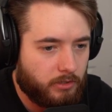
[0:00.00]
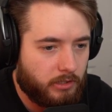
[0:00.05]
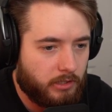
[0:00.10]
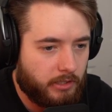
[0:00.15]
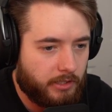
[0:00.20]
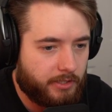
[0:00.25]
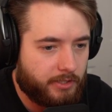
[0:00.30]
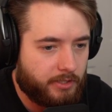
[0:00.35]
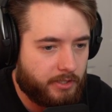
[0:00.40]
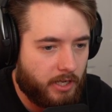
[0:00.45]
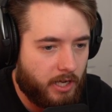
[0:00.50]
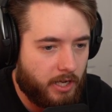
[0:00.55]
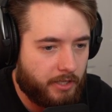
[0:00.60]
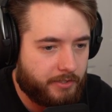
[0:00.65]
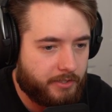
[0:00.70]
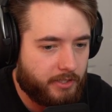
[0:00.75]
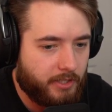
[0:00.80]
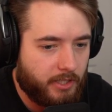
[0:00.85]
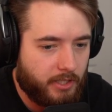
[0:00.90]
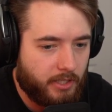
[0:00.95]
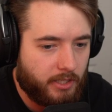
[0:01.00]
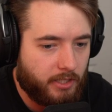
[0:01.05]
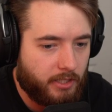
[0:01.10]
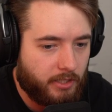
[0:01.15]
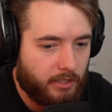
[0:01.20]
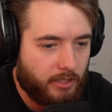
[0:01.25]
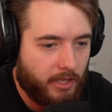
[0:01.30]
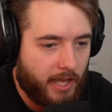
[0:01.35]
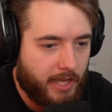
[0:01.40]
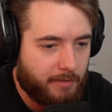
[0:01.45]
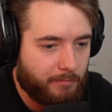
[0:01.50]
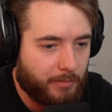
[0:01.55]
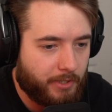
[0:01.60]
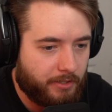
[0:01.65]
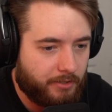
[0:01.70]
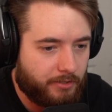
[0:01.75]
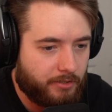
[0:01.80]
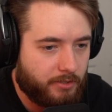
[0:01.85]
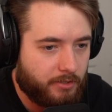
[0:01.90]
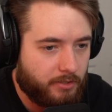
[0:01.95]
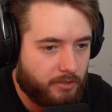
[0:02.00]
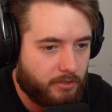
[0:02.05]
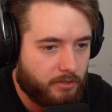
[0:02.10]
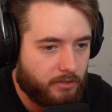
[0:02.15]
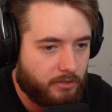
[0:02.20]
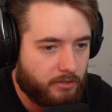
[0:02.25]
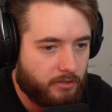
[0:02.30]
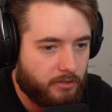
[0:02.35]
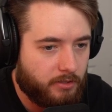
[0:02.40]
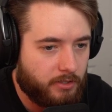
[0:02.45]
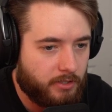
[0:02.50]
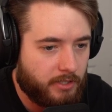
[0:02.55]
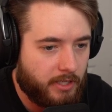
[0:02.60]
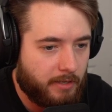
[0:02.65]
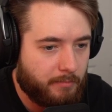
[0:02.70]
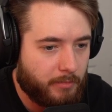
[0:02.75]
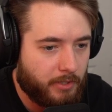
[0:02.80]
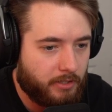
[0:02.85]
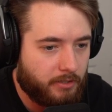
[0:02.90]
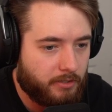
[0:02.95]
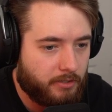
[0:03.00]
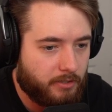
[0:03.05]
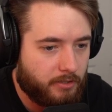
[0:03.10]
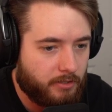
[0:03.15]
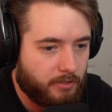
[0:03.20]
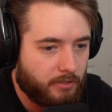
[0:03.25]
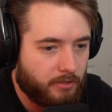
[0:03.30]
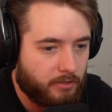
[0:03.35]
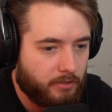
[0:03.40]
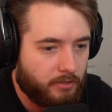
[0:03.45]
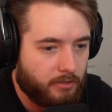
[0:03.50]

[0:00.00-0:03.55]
Uh, it starts in eight minutes. It's eight minutes.